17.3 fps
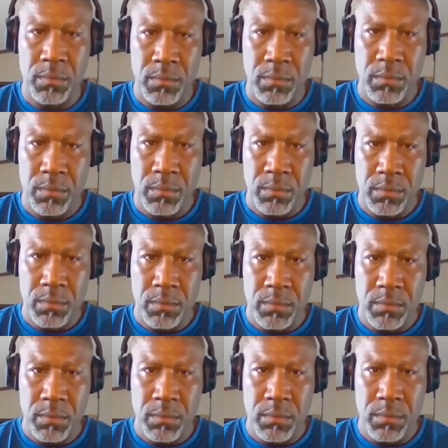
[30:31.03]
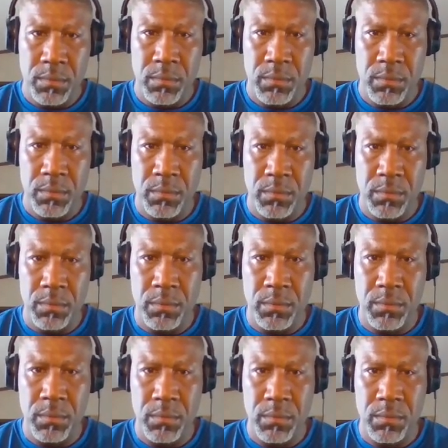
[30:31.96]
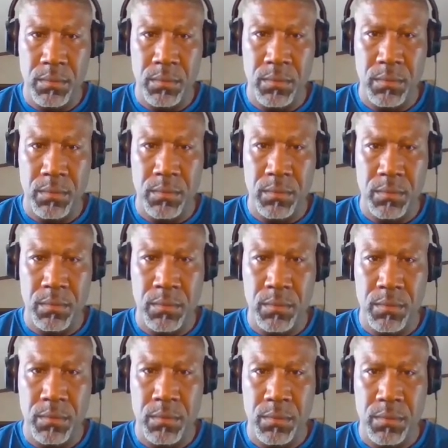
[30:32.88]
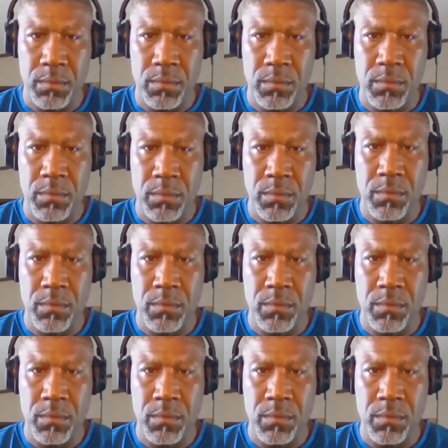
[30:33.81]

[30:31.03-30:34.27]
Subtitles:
This person isn't speaking.